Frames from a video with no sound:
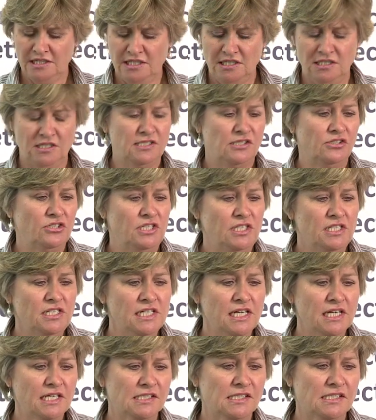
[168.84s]
industry
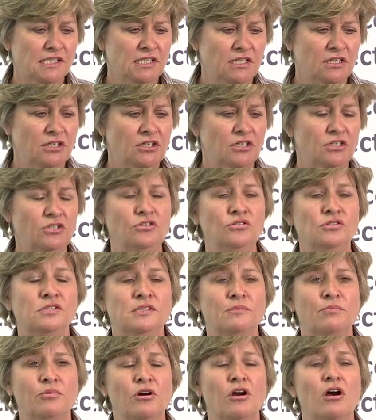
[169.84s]
index, use
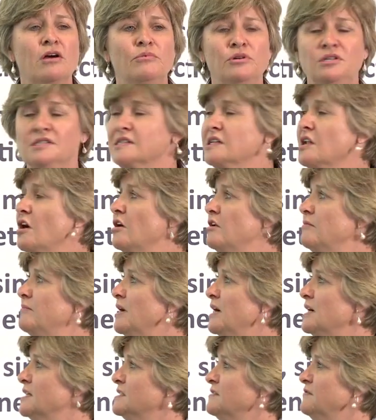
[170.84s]
the primary slider
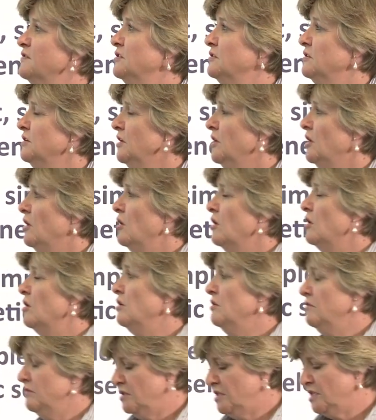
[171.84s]
bars
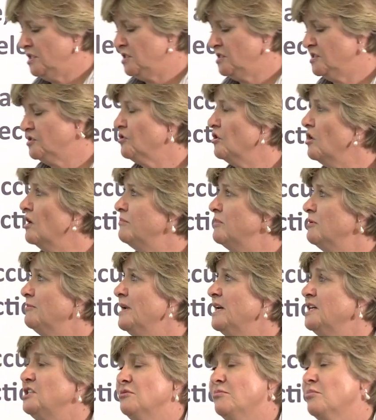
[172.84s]
that describe the
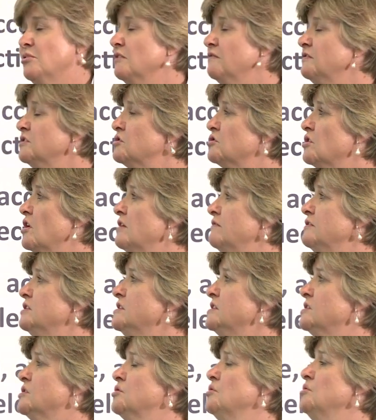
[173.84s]
major profit
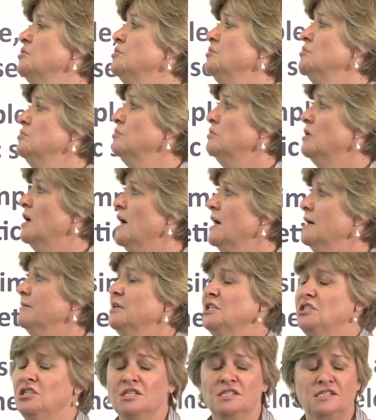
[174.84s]
drivers to
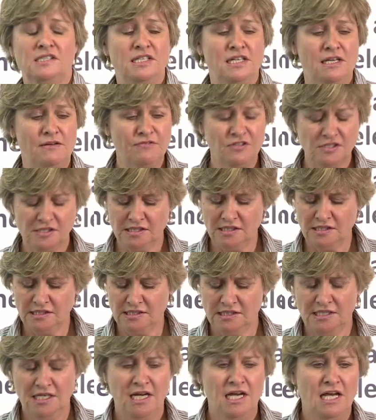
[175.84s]
adjust the
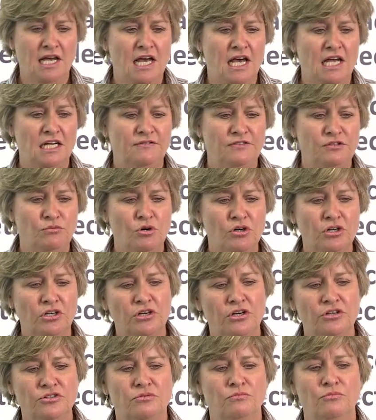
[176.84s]
emphasis. And if you want to
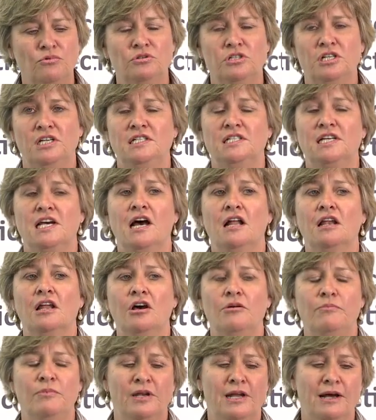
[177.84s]
go to more detail,
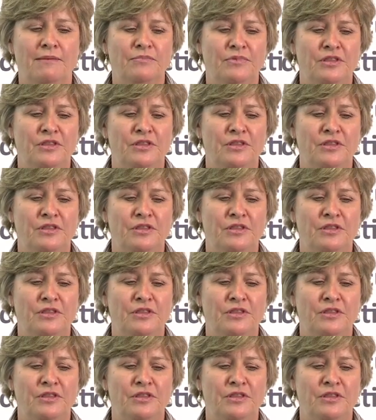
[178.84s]
open up